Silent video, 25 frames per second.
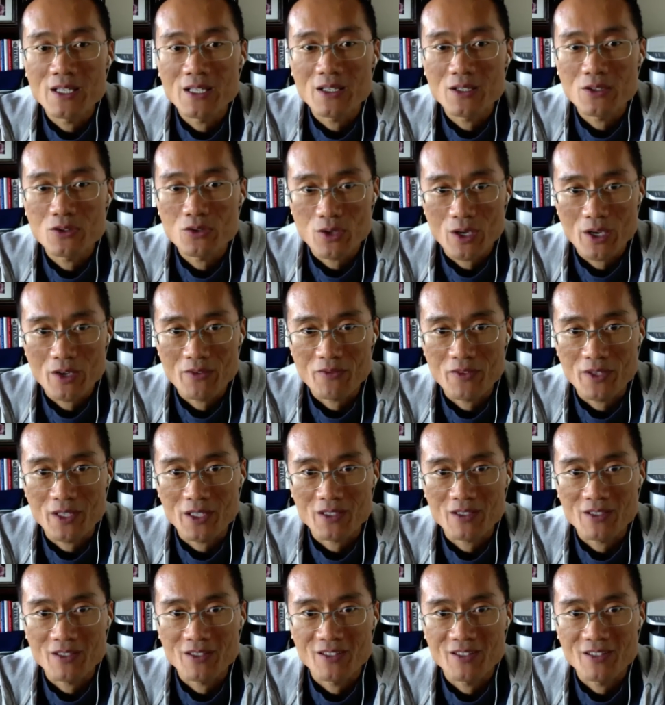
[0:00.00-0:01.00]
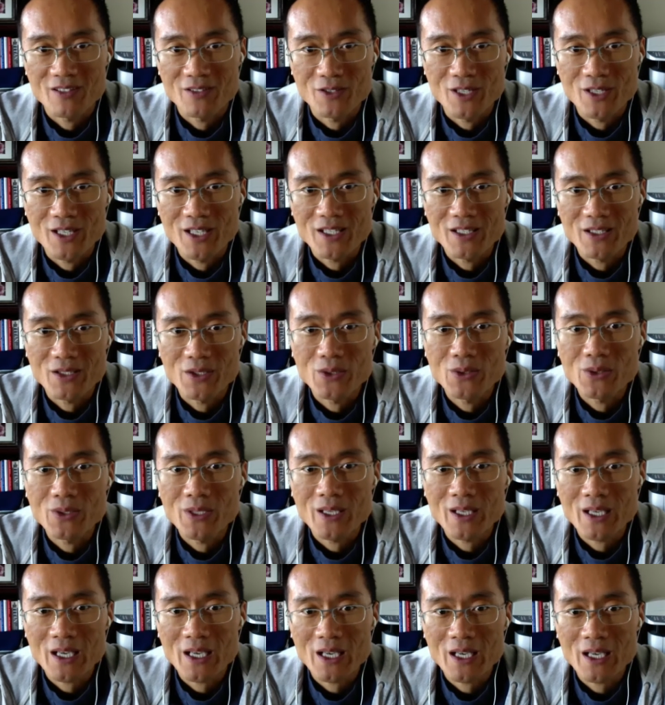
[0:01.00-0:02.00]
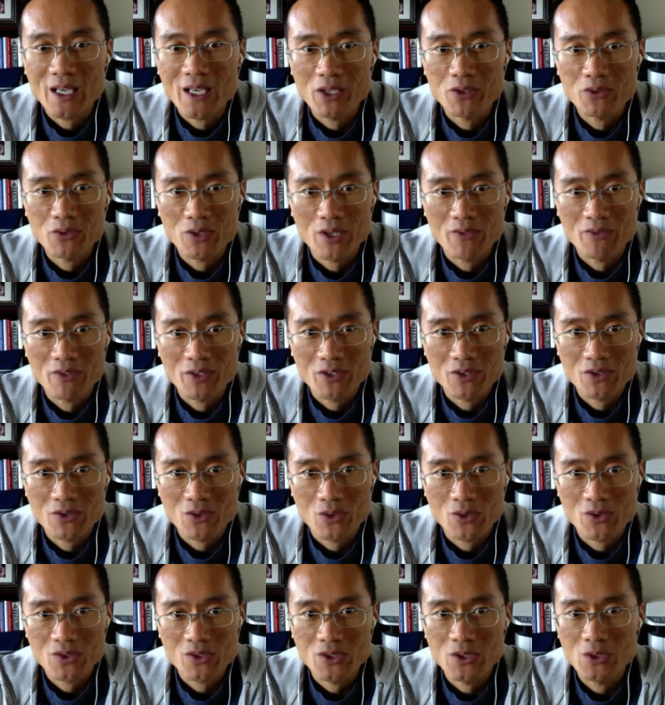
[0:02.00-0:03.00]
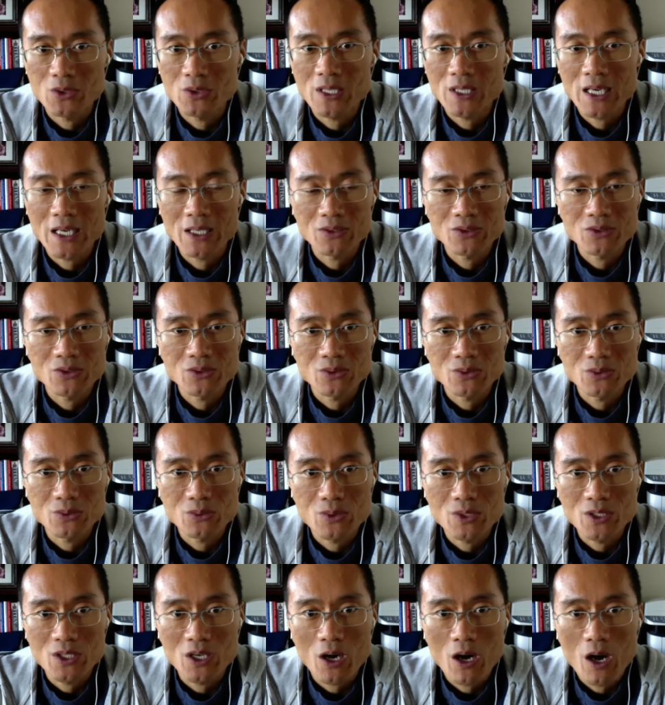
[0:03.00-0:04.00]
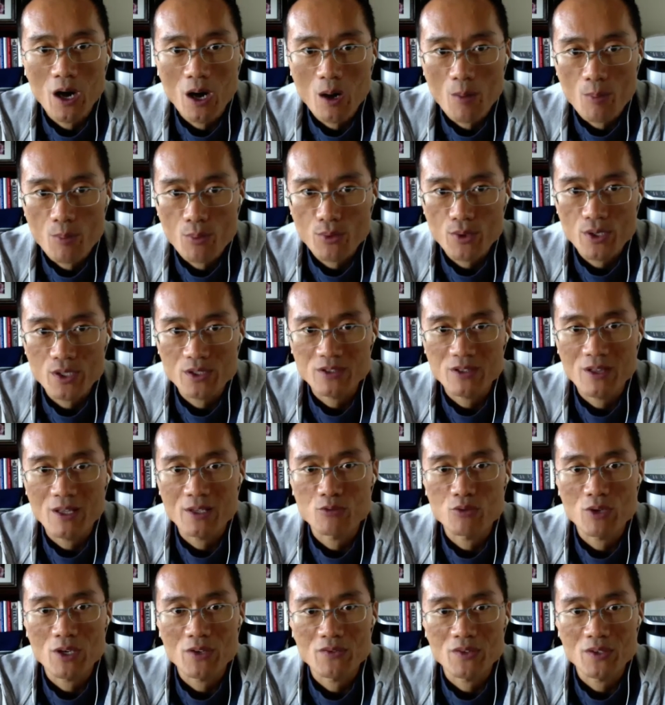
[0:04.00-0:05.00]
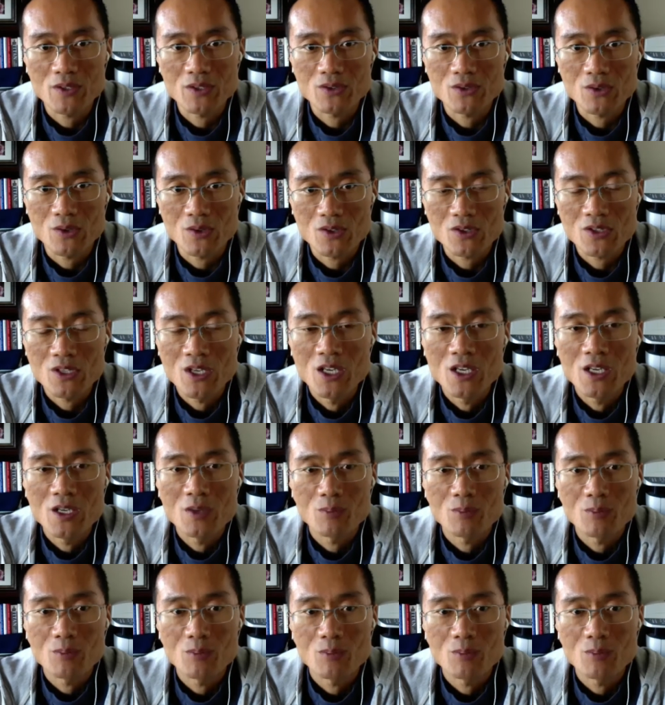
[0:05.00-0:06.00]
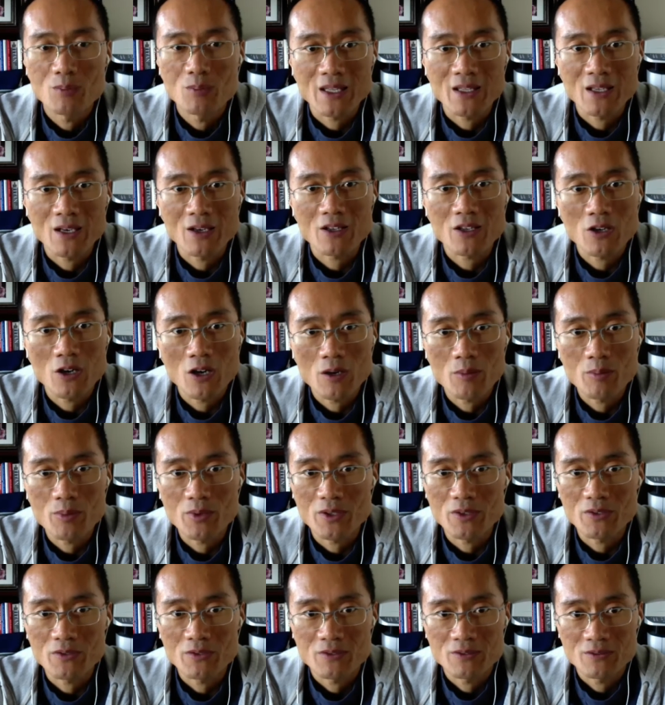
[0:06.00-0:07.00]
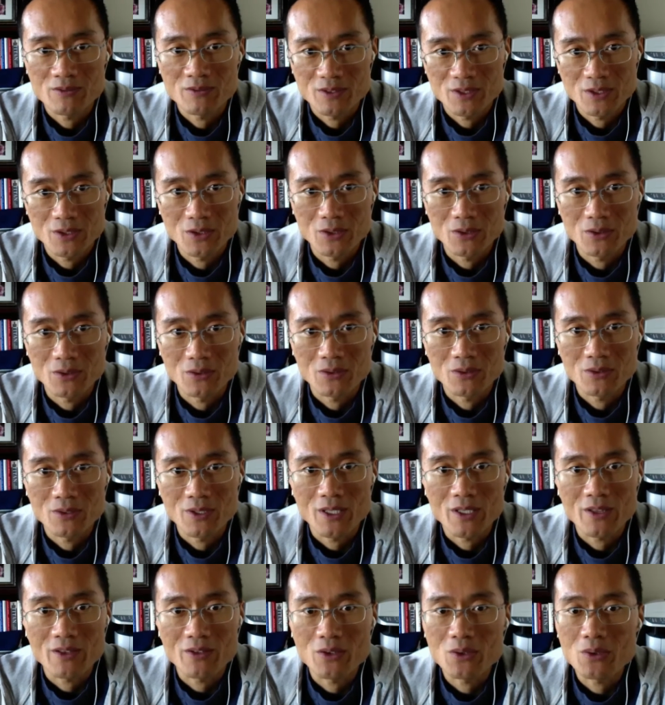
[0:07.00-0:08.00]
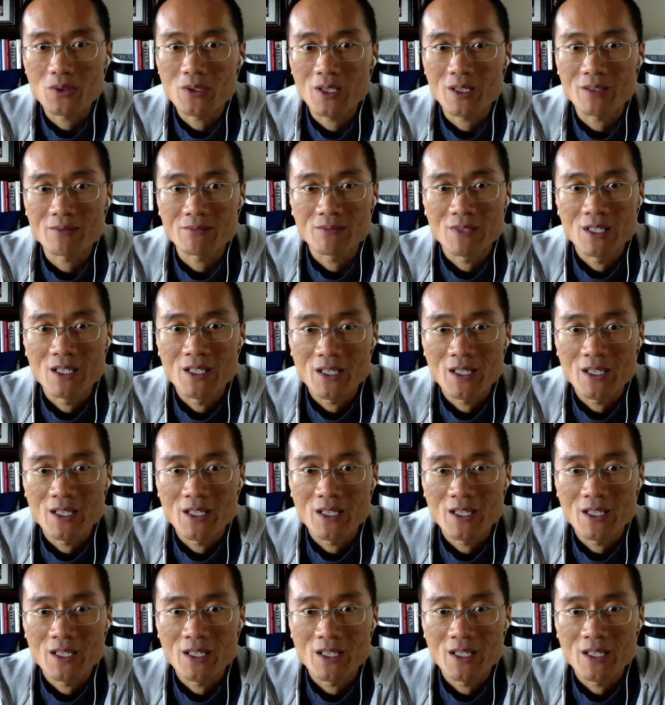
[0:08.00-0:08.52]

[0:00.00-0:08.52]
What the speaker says: traffic, right? You can have that traffic source. You know how to really operate that traffic source, but they cannot copy you, right? You can,